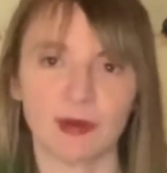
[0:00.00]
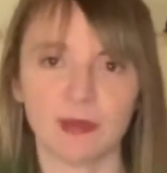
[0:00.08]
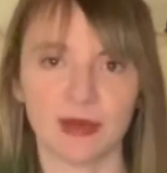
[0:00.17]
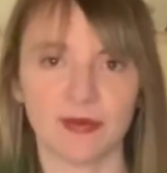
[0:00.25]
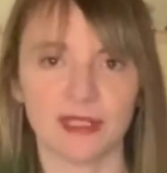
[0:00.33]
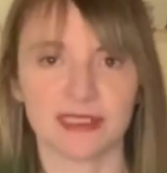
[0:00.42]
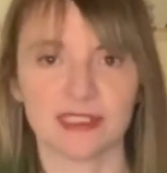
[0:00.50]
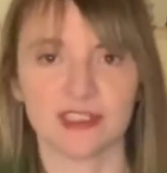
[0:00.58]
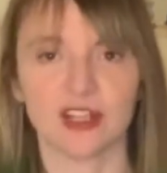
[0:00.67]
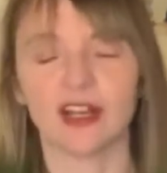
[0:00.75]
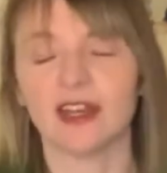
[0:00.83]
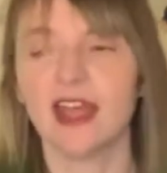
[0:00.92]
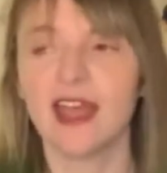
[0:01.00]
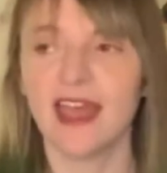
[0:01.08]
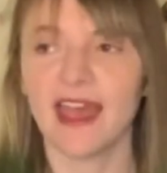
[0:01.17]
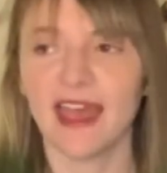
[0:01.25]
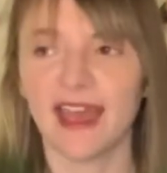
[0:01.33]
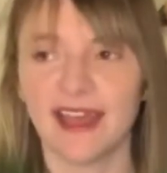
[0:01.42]
all my presents on.
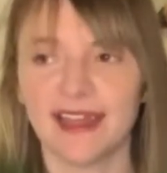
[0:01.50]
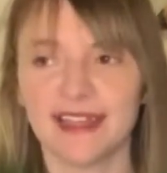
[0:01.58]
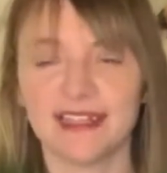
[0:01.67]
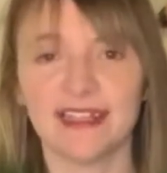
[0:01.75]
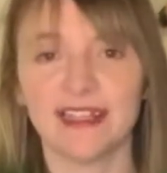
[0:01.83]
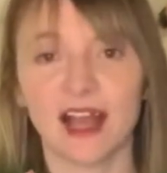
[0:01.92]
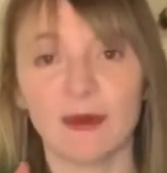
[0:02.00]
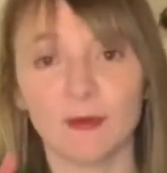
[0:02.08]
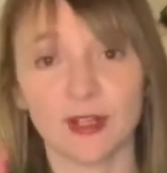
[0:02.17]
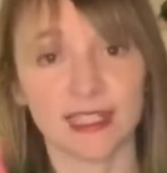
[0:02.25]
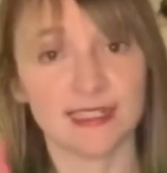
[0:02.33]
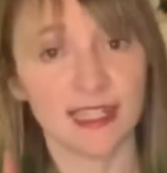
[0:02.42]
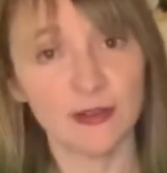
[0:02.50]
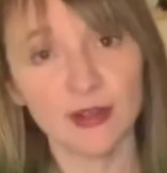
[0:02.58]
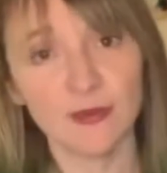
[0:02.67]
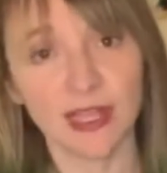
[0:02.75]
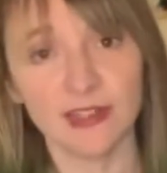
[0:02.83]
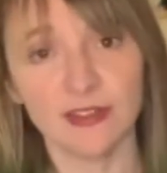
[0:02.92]
And I'm going to set a
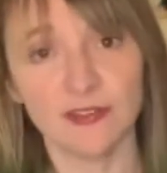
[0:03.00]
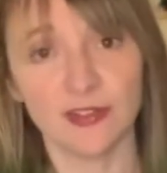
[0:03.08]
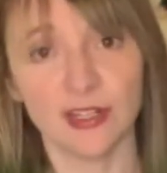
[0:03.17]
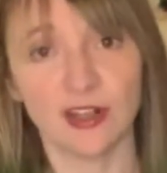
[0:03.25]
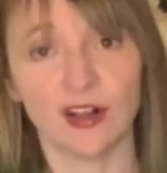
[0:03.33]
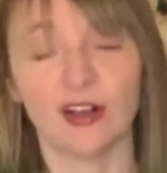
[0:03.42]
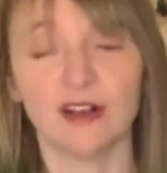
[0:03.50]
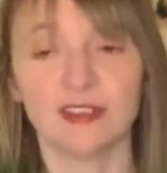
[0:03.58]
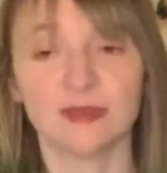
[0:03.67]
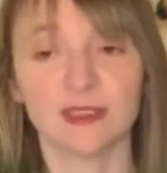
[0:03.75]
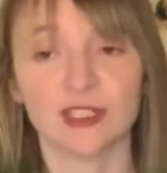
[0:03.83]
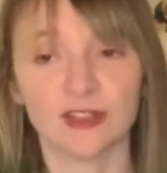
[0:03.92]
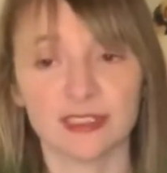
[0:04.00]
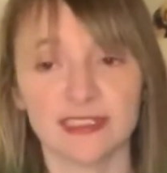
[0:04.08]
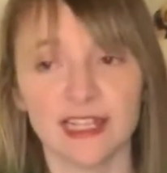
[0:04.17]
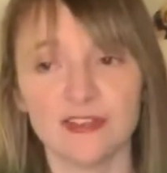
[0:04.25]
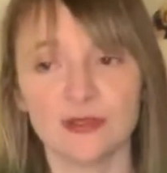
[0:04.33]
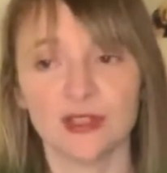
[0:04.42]
reminder for it all so it's all
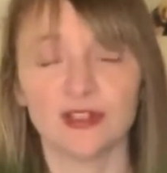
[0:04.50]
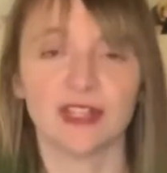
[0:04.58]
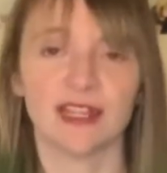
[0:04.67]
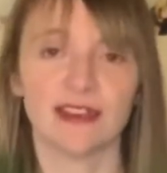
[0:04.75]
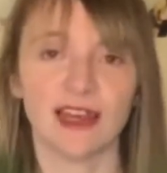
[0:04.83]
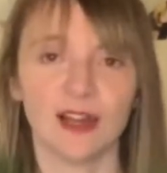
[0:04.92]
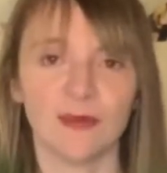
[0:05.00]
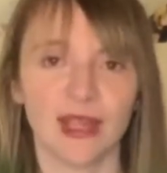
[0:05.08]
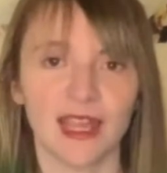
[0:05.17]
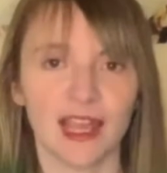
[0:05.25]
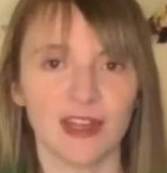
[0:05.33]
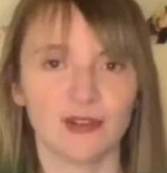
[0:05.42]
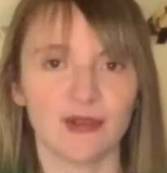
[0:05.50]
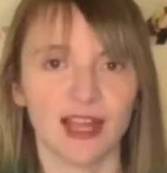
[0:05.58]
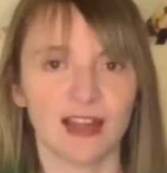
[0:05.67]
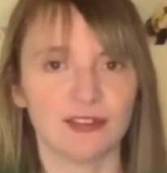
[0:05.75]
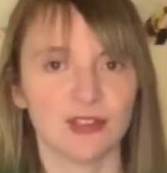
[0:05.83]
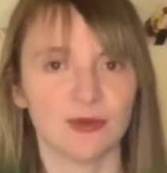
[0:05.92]
scheduled, and that way I don't
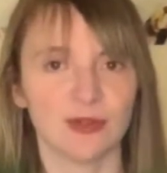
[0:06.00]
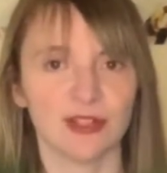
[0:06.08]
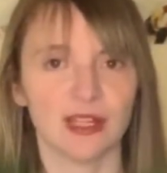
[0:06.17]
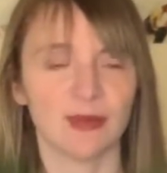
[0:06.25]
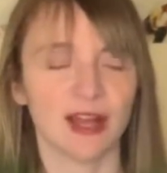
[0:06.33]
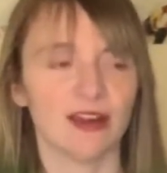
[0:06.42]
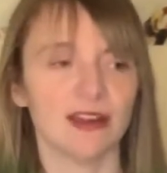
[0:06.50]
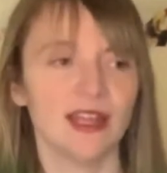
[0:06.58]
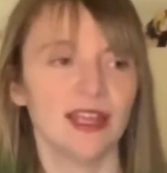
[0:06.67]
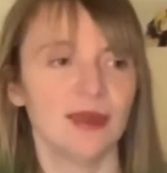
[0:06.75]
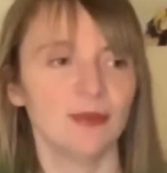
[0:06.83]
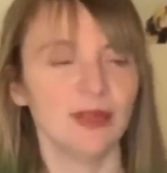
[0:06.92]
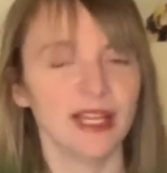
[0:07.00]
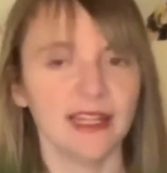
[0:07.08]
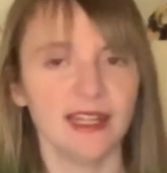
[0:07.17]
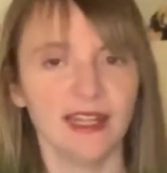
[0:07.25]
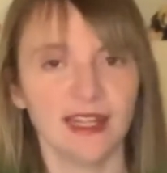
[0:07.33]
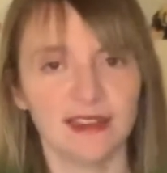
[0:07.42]
have to worry about
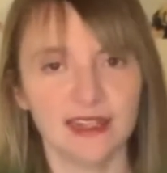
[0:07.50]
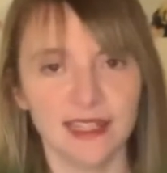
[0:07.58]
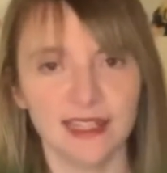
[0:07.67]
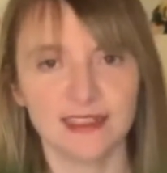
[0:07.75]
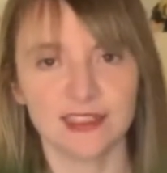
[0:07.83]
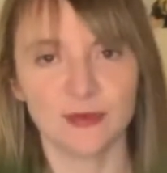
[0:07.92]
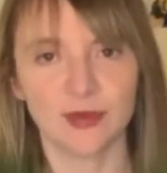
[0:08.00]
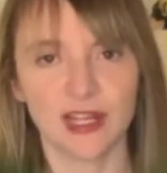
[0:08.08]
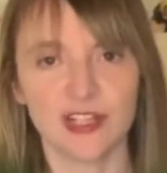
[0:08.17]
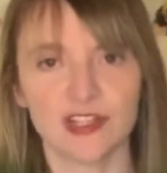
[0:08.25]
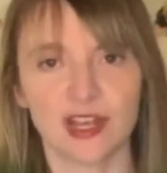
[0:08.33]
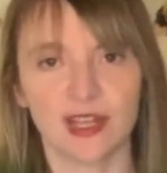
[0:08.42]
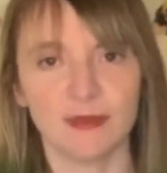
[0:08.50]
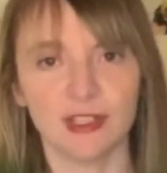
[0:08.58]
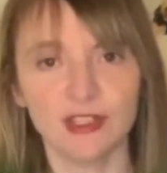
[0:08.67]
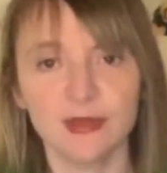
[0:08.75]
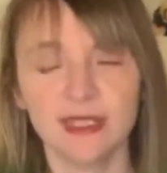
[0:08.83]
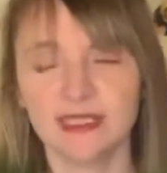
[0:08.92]
planning and thinking so much. I can be
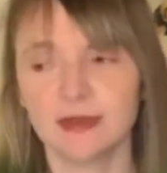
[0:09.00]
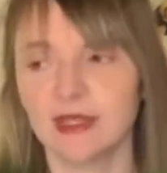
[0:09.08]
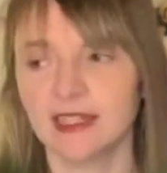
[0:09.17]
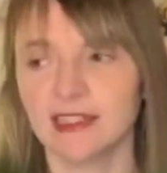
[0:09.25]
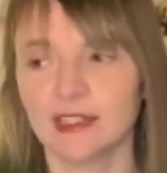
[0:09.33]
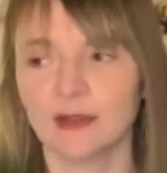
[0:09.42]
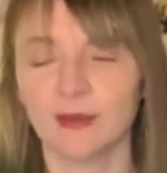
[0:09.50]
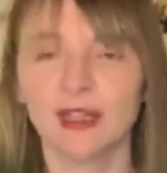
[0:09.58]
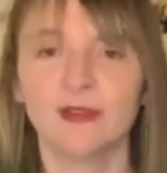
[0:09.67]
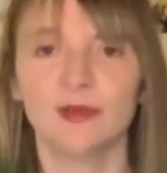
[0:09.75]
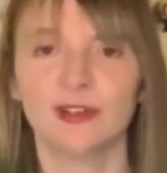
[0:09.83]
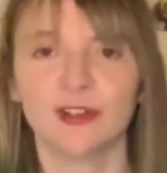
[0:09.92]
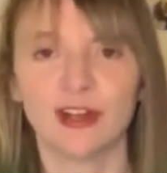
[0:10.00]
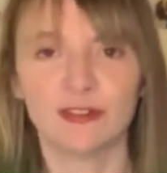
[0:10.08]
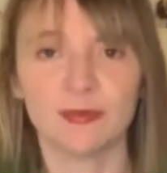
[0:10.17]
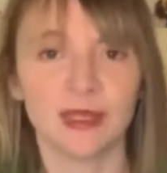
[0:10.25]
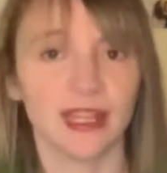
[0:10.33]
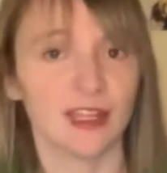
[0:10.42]
doing something and then the reminder will go off
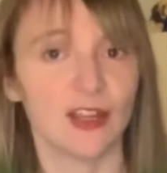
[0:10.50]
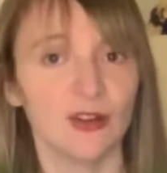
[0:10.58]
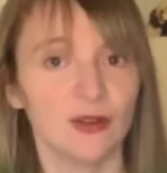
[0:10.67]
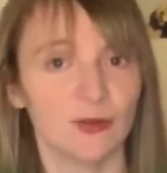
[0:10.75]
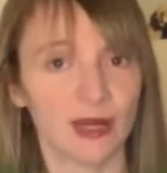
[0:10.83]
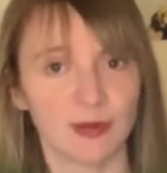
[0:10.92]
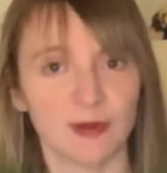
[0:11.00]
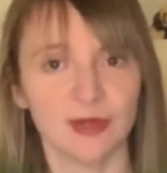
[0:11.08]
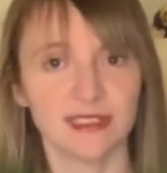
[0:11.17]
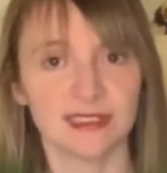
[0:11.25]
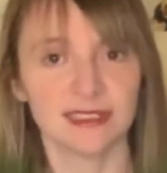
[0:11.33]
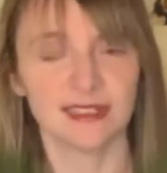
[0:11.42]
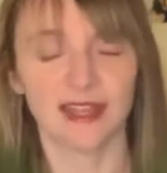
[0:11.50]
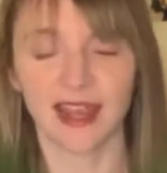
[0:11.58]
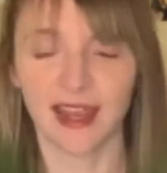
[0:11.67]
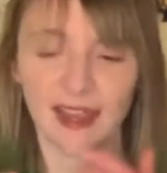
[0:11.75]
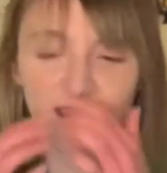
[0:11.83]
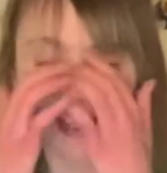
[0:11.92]
and be like, oh, wrap your presents
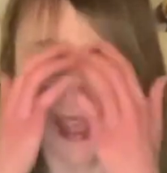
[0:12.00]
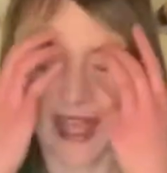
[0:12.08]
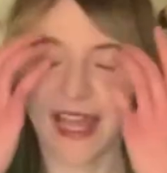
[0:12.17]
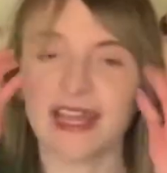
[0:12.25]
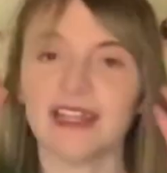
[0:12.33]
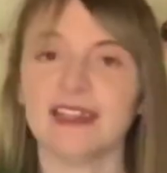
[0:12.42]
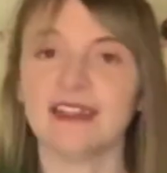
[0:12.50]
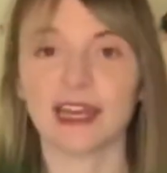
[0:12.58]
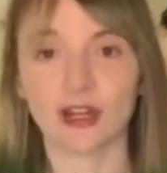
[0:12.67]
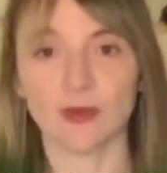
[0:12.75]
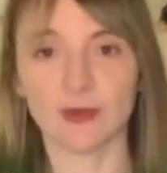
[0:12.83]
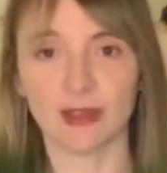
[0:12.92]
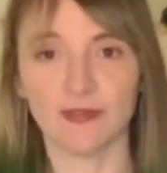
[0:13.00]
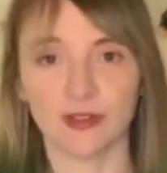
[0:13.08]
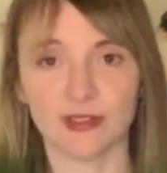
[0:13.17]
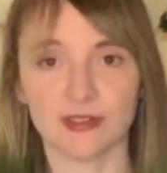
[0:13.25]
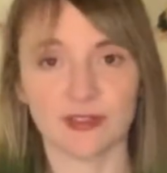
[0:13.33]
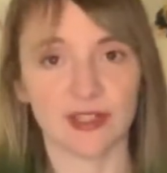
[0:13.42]
today, and that'll be my
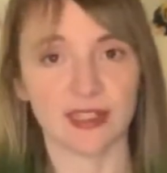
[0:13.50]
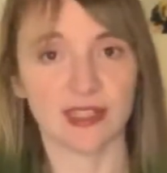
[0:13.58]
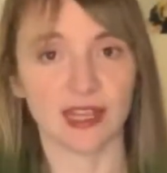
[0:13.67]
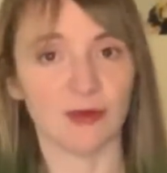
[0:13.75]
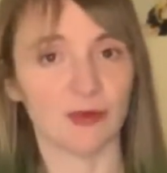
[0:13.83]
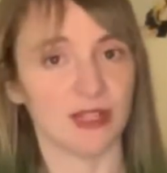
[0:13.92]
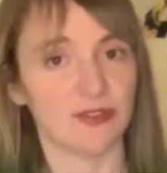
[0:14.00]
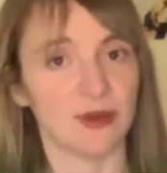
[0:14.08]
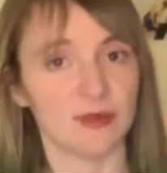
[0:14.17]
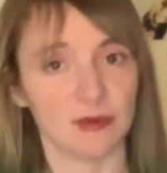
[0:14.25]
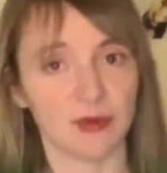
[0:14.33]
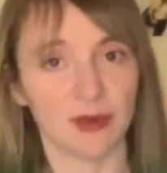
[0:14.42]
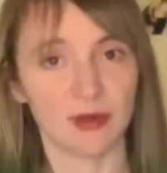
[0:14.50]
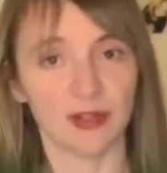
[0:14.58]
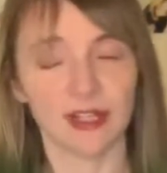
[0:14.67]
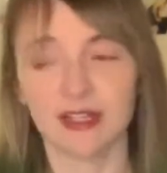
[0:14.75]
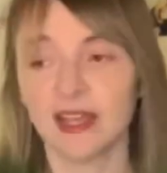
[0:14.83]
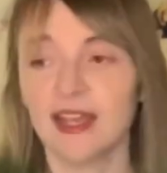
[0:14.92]
focus for that day whenever I'm done with my
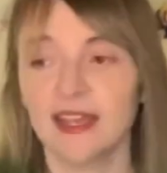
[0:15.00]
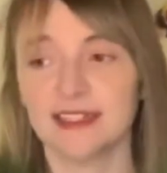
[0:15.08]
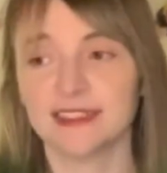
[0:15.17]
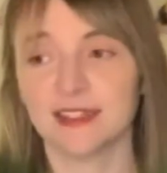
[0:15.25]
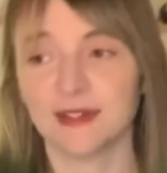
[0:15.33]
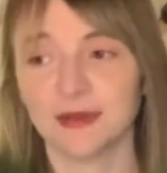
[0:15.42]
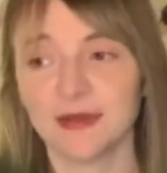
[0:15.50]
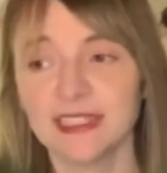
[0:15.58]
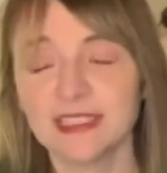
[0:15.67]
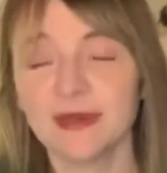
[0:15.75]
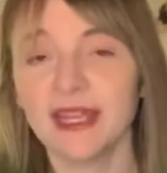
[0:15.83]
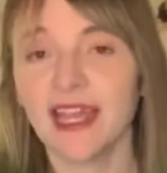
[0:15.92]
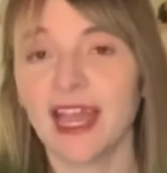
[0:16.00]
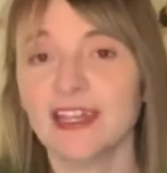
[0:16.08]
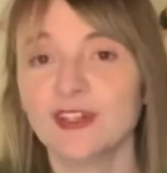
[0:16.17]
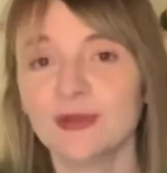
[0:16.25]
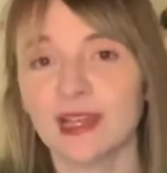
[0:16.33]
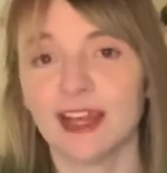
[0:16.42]
work. So this way I
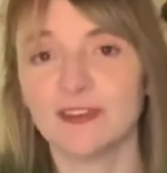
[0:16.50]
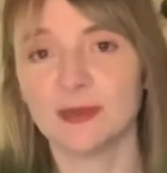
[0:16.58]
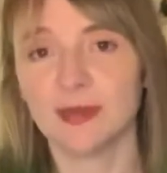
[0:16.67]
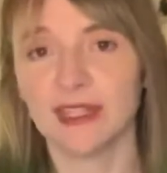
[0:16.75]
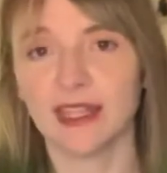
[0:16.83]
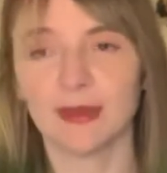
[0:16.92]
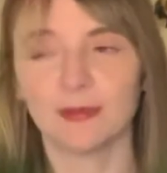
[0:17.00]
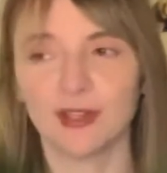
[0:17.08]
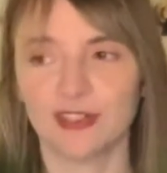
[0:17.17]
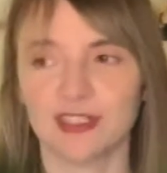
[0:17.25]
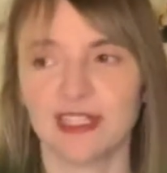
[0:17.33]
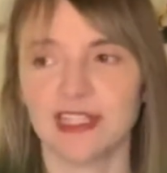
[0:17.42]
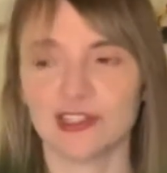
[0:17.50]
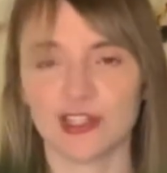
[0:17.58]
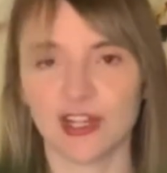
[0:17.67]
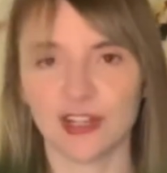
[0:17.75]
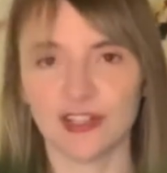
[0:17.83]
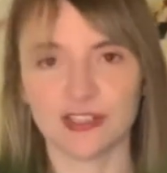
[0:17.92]
don't have to be like personally in
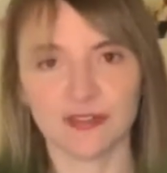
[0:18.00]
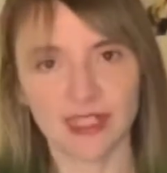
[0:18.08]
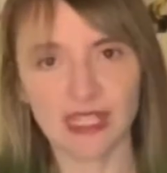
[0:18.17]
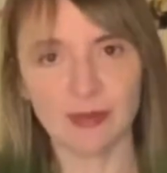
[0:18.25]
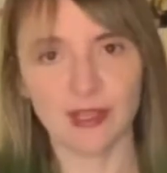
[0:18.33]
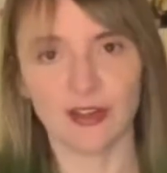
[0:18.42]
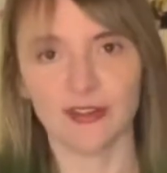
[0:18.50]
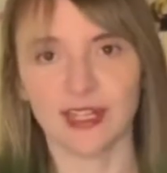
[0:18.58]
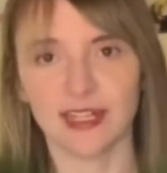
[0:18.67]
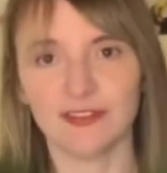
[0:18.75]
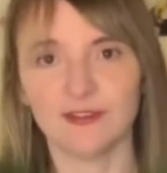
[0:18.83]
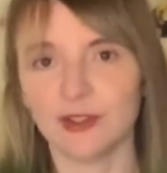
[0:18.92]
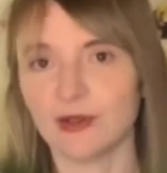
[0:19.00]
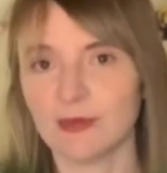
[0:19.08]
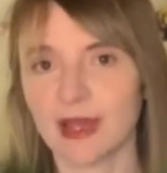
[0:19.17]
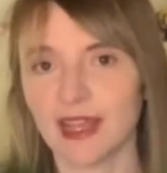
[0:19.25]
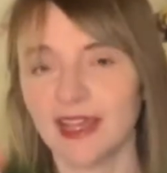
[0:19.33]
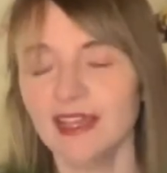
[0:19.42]
charge of keeping all that info in
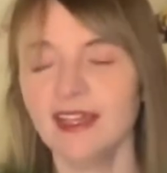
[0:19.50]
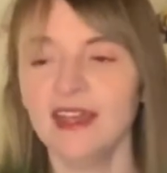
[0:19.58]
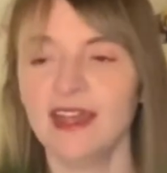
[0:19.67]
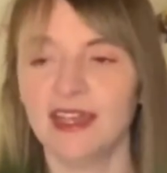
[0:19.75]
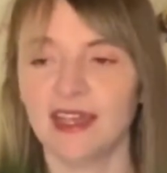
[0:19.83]
my head.